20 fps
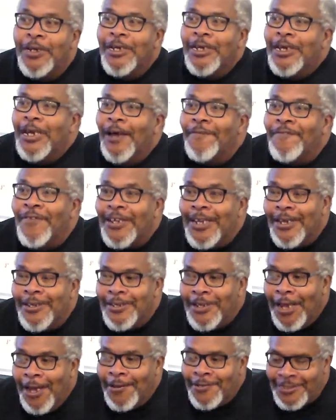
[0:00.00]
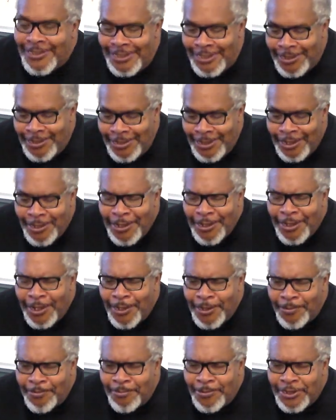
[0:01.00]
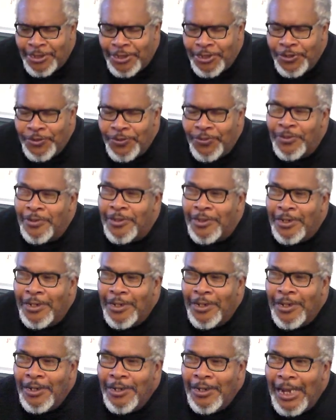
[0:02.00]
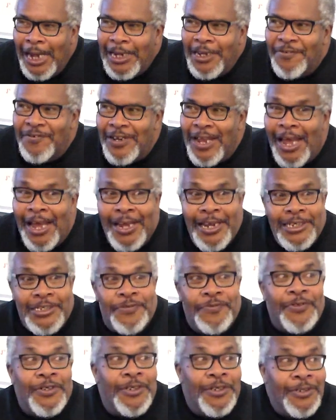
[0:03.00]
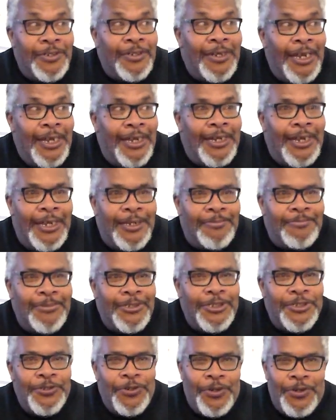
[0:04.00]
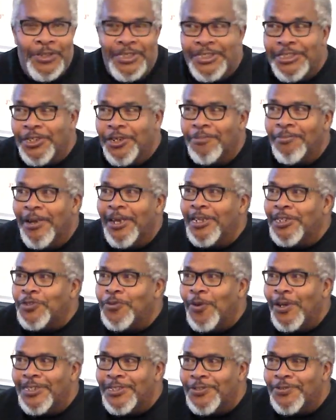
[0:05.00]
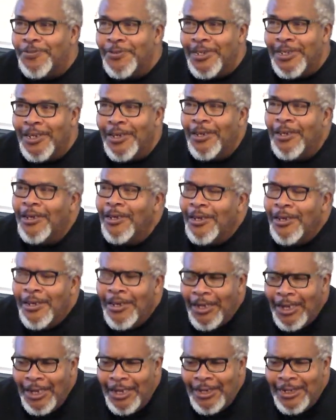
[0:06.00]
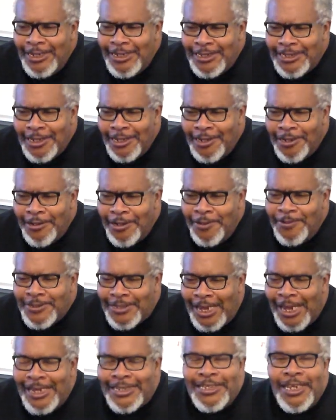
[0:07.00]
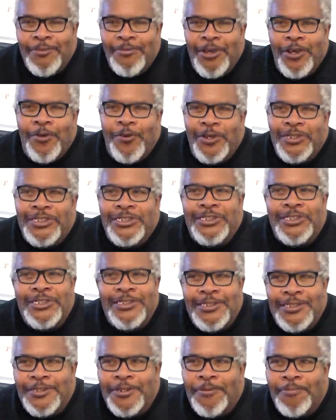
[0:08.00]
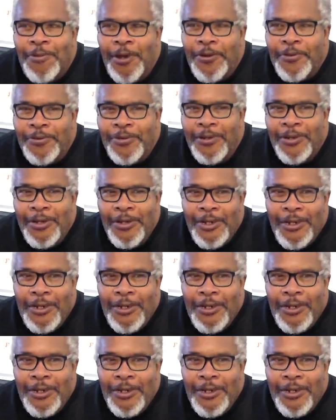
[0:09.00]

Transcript: In fact, I was telling a student, I live in Hyattsville, and I tutor this young man twice a week, and he was asking me questions about,